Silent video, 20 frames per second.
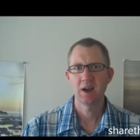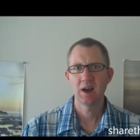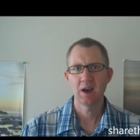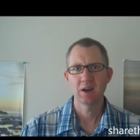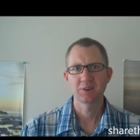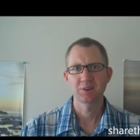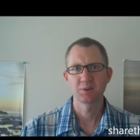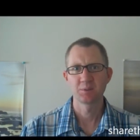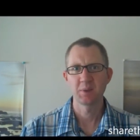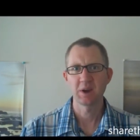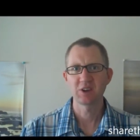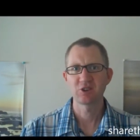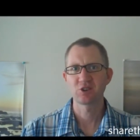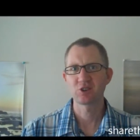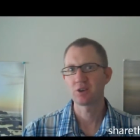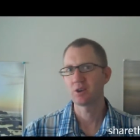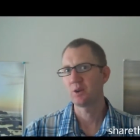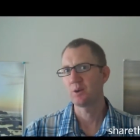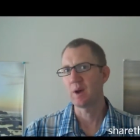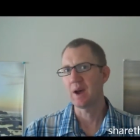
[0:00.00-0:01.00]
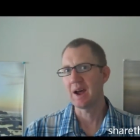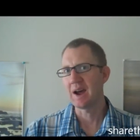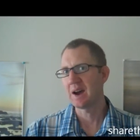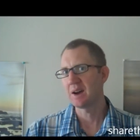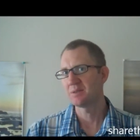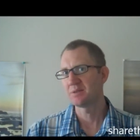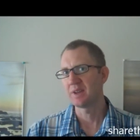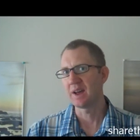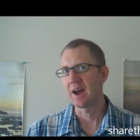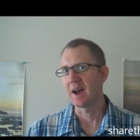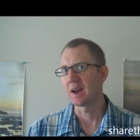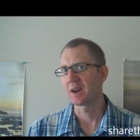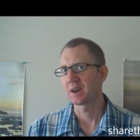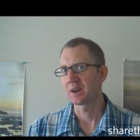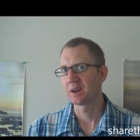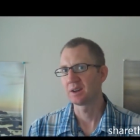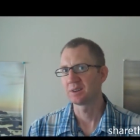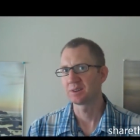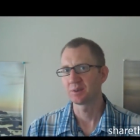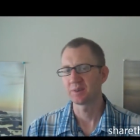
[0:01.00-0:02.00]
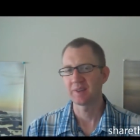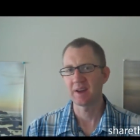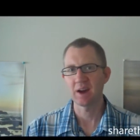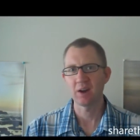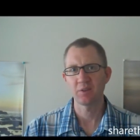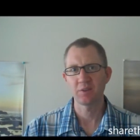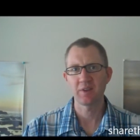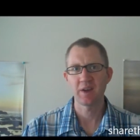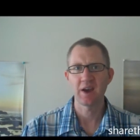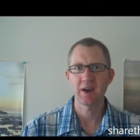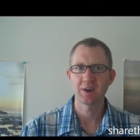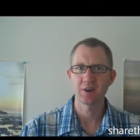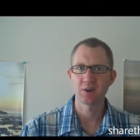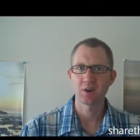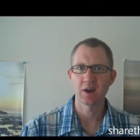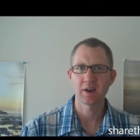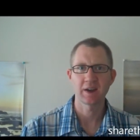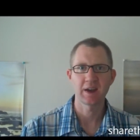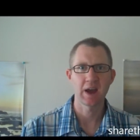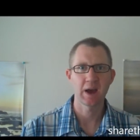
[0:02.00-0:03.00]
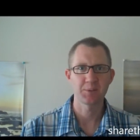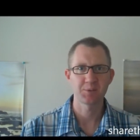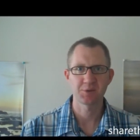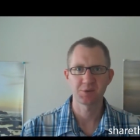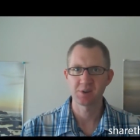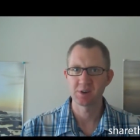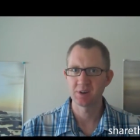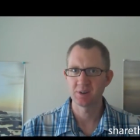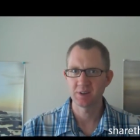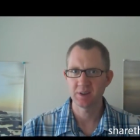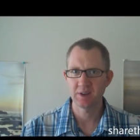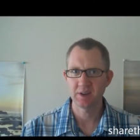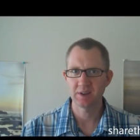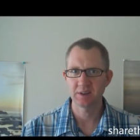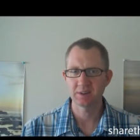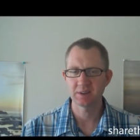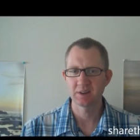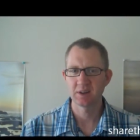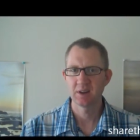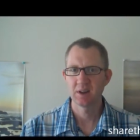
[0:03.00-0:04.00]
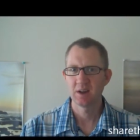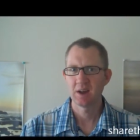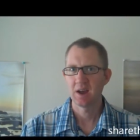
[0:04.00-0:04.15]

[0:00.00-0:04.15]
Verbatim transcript: so make sure you have that, because without that, you're not capturing leads,